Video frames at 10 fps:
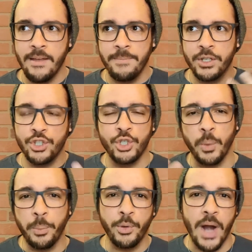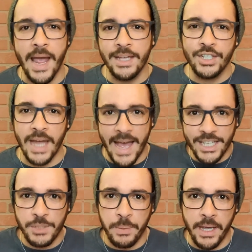surprise
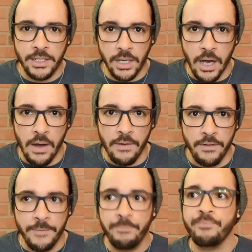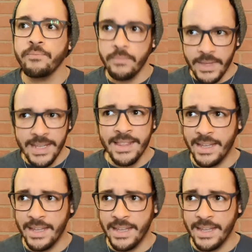aspect of the